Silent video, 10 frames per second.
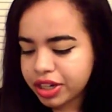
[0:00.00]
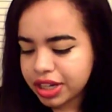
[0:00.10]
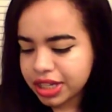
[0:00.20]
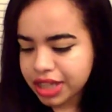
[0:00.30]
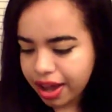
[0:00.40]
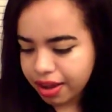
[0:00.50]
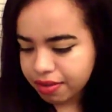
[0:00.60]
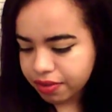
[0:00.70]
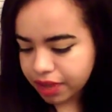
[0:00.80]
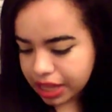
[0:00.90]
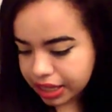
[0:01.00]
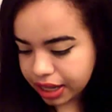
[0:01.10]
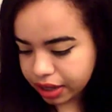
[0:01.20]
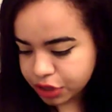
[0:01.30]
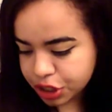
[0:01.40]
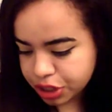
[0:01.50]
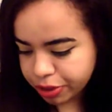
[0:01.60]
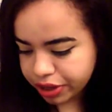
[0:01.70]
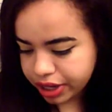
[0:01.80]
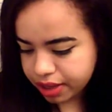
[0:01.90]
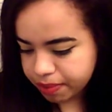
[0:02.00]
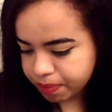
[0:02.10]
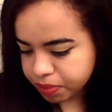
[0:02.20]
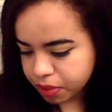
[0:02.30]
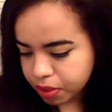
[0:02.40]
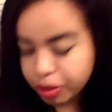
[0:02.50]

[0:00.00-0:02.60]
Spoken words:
but it does have a lot of shimmer in it,